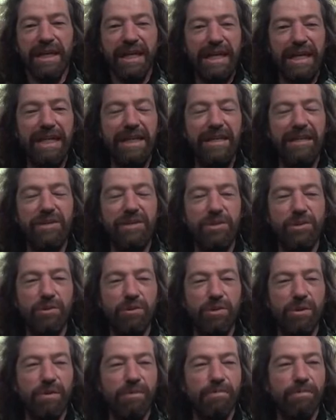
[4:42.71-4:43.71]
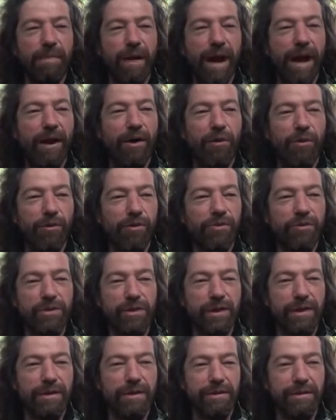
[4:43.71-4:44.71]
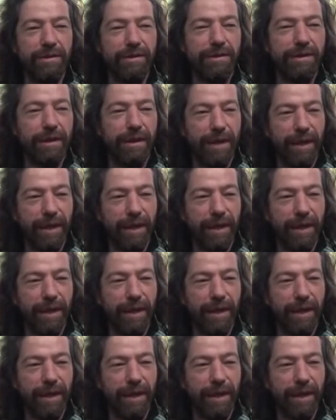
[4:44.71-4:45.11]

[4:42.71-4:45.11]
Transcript: into the mouths and